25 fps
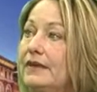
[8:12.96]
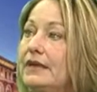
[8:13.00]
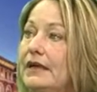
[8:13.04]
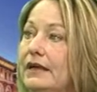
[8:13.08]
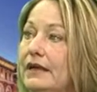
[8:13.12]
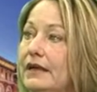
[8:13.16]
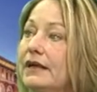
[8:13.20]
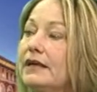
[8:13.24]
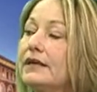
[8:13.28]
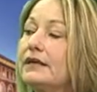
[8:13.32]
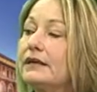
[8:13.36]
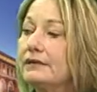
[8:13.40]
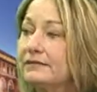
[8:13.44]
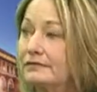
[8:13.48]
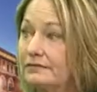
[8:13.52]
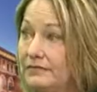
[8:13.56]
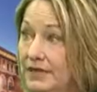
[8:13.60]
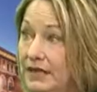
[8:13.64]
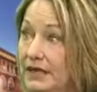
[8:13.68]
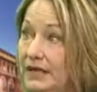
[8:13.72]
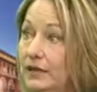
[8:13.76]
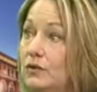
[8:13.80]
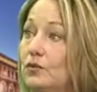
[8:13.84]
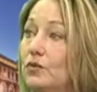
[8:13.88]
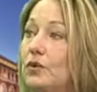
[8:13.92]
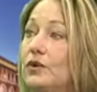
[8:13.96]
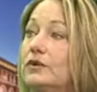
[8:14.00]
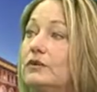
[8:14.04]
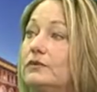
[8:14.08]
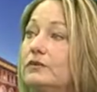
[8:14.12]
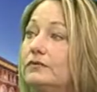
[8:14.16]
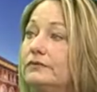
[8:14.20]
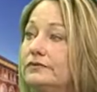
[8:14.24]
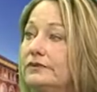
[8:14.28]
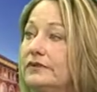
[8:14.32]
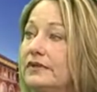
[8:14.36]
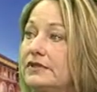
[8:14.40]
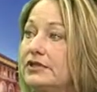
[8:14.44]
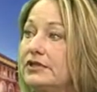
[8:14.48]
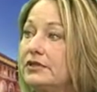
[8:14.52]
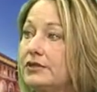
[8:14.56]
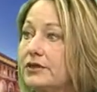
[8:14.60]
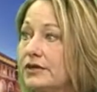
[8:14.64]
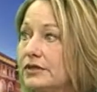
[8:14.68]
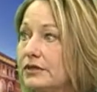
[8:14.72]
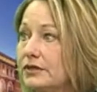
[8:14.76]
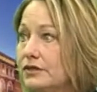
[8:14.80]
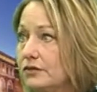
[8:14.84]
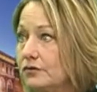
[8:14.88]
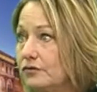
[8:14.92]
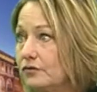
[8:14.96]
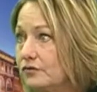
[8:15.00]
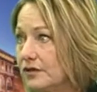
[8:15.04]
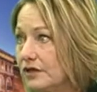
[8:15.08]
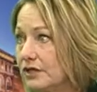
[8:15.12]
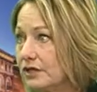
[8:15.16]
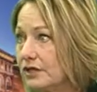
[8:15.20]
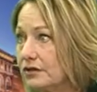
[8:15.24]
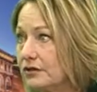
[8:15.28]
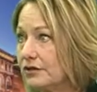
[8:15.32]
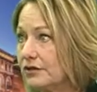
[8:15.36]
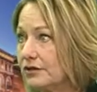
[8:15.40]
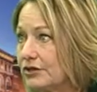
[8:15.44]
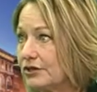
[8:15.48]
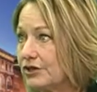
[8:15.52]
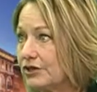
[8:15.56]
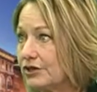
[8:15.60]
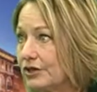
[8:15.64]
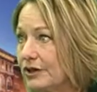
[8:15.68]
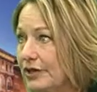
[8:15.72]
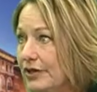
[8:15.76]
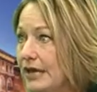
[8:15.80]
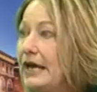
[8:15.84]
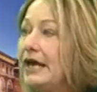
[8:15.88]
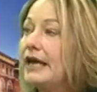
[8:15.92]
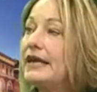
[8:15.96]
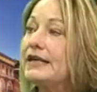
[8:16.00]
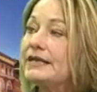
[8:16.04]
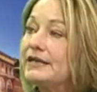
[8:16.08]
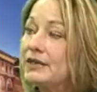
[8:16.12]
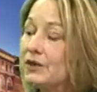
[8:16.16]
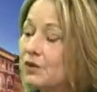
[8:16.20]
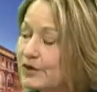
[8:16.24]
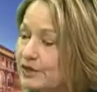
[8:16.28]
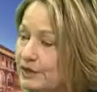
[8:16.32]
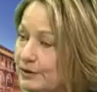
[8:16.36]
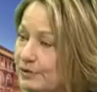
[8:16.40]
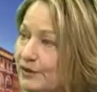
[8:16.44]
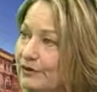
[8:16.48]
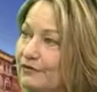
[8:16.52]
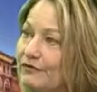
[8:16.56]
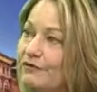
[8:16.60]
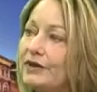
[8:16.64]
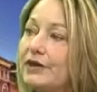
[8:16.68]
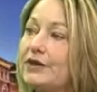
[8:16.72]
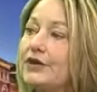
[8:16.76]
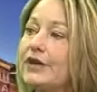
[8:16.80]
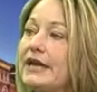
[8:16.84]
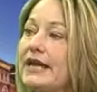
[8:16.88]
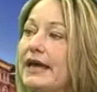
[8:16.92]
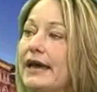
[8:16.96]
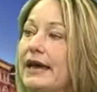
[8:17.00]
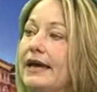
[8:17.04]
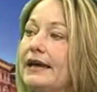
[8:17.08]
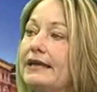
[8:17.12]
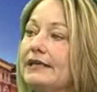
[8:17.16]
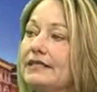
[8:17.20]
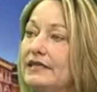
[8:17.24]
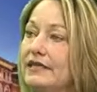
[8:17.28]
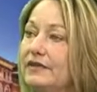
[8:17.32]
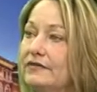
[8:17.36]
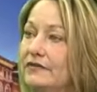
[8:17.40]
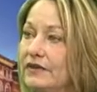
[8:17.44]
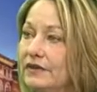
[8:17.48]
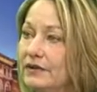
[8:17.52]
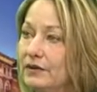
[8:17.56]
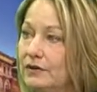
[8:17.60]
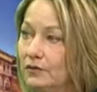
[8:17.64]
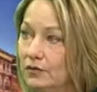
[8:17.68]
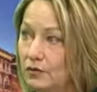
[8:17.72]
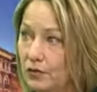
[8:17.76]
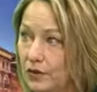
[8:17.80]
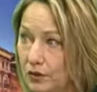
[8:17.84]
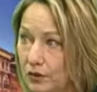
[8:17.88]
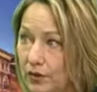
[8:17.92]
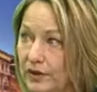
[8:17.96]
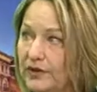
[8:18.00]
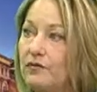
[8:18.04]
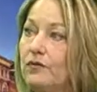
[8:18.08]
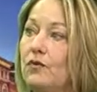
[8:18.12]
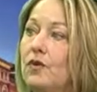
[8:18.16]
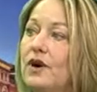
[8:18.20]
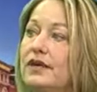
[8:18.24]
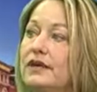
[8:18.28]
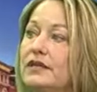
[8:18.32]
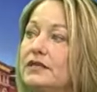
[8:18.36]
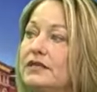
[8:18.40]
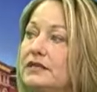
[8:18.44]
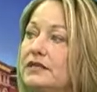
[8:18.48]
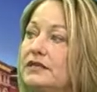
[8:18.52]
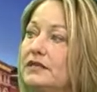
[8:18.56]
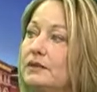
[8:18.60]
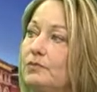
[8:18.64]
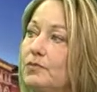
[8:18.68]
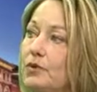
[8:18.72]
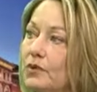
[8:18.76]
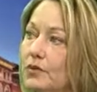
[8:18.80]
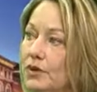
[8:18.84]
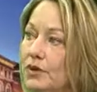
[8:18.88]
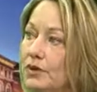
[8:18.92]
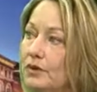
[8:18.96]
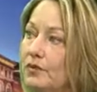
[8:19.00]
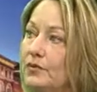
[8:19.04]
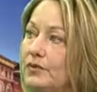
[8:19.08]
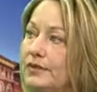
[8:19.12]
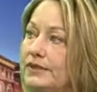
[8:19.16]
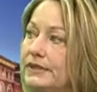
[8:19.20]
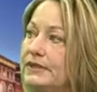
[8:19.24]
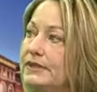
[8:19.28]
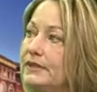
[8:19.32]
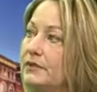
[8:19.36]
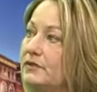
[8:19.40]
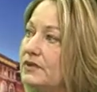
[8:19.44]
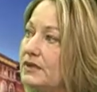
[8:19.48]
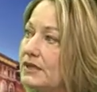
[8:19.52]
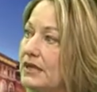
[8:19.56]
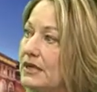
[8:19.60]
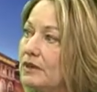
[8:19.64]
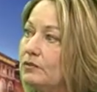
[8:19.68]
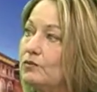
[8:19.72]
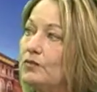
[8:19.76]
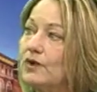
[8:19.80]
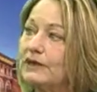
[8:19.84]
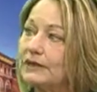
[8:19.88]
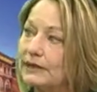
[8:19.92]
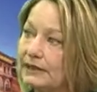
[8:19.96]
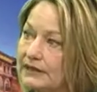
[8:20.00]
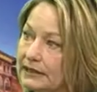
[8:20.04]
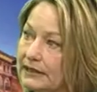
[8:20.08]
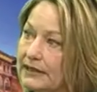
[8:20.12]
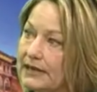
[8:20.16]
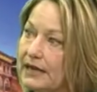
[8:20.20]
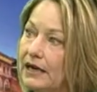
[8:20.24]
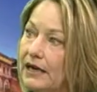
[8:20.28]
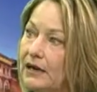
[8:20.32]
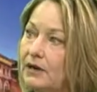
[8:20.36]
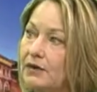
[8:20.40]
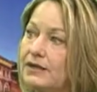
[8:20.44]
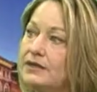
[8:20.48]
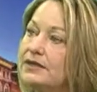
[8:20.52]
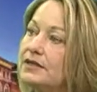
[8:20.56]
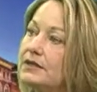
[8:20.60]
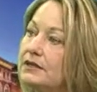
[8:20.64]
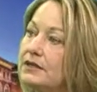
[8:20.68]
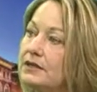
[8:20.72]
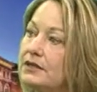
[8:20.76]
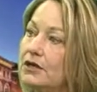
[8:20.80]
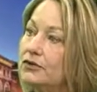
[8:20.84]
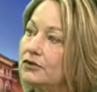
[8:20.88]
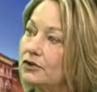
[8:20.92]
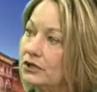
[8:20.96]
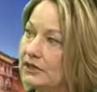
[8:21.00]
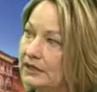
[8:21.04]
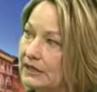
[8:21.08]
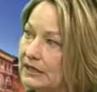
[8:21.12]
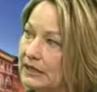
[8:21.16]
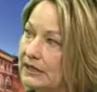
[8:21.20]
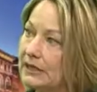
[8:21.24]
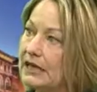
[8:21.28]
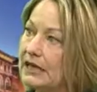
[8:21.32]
and he will start his own research. And so he's been very active, and what we've wanted to support was what Dr. Linda